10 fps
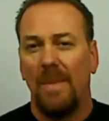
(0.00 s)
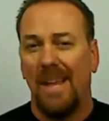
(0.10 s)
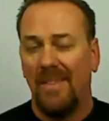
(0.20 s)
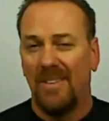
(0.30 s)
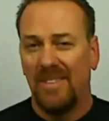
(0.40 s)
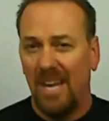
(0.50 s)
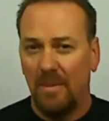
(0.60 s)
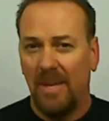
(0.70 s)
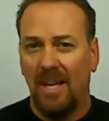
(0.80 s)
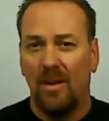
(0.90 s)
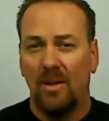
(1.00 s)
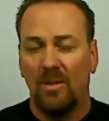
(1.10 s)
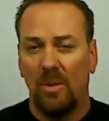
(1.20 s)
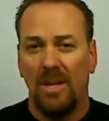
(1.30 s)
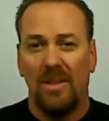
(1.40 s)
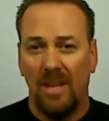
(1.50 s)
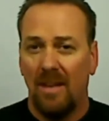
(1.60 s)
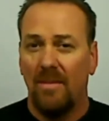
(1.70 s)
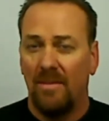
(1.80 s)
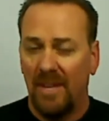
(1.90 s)
And the same thing goes with
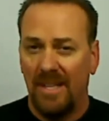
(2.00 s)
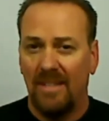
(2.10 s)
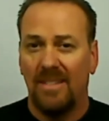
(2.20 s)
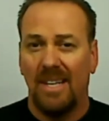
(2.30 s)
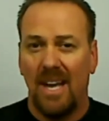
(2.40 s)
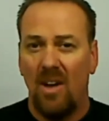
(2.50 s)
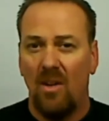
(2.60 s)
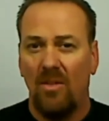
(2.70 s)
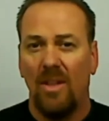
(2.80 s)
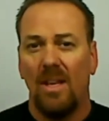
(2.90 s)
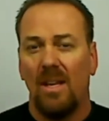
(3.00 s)
fitness and health.